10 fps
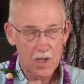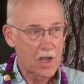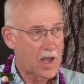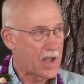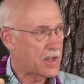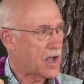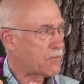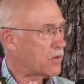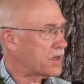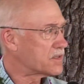I
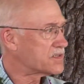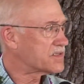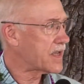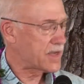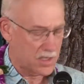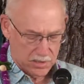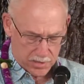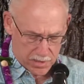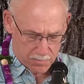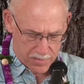want to say a
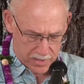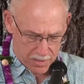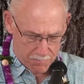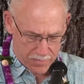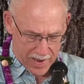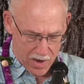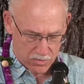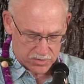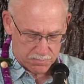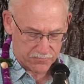little bit
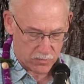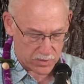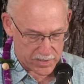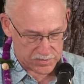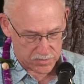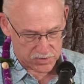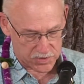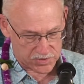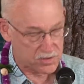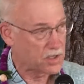about, before I
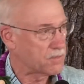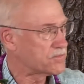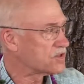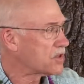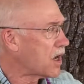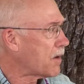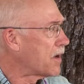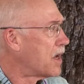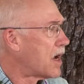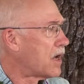just stop,
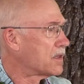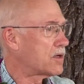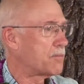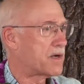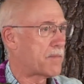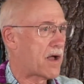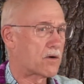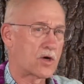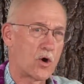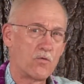a little bit about
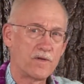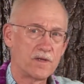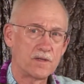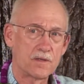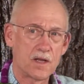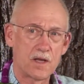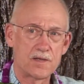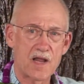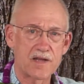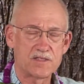
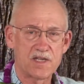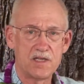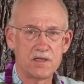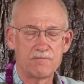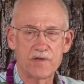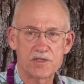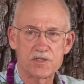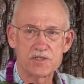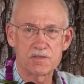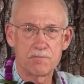COVID-19
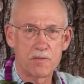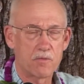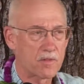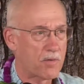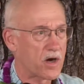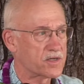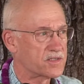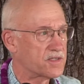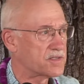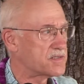infections in people with
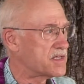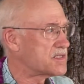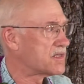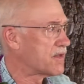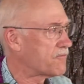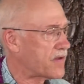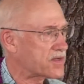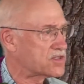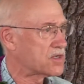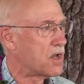Parkinson's disease and the
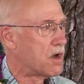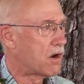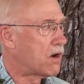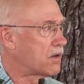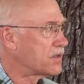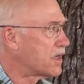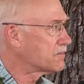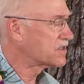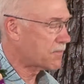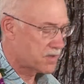effects on
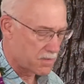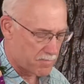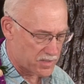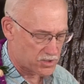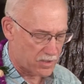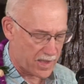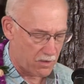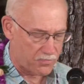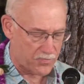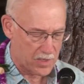some of the mental health